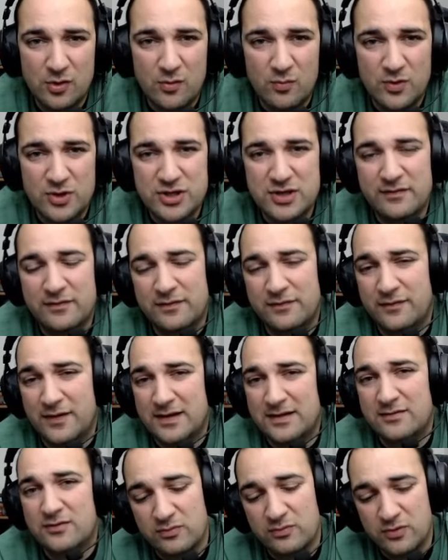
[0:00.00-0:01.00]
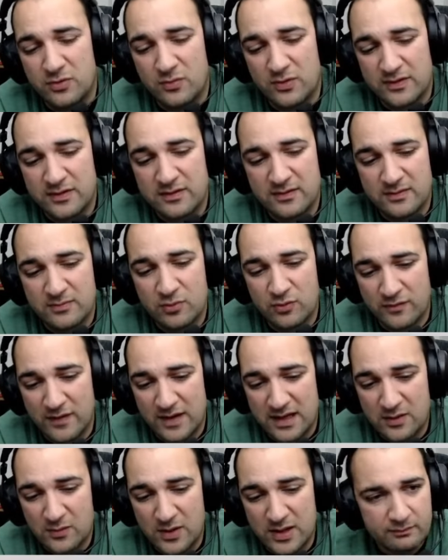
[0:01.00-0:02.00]
on whichever fighter that you wanted to move
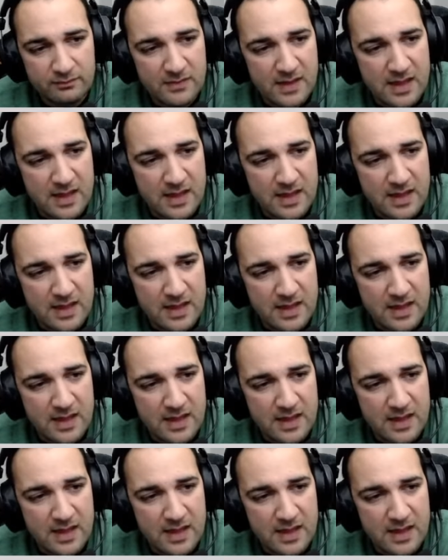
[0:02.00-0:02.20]
anyway.